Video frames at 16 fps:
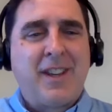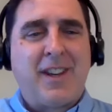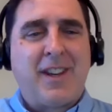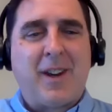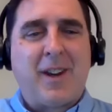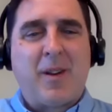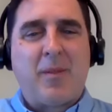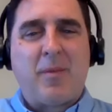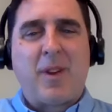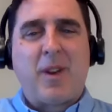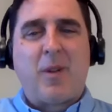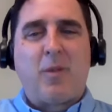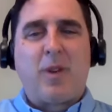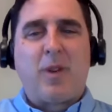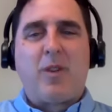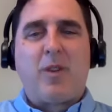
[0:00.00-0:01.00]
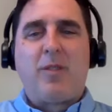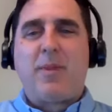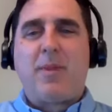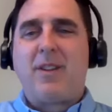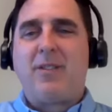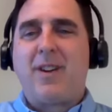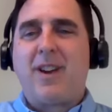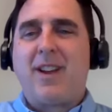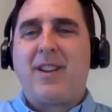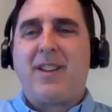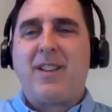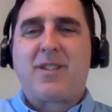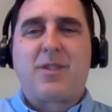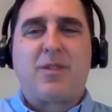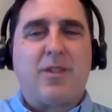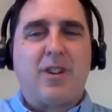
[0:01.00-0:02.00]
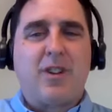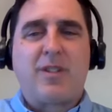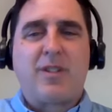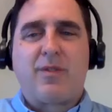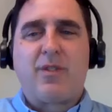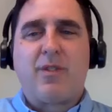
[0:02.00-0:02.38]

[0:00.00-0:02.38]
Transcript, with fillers: Um, you know, we we've been around in storage